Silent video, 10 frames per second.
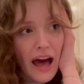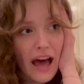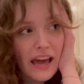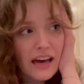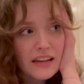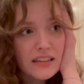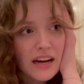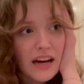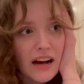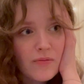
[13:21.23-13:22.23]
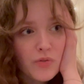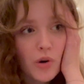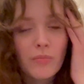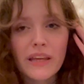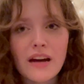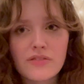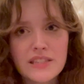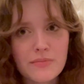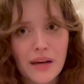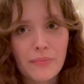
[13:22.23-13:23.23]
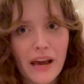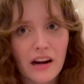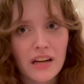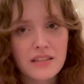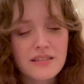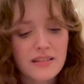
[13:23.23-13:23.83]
and normally I visit my parents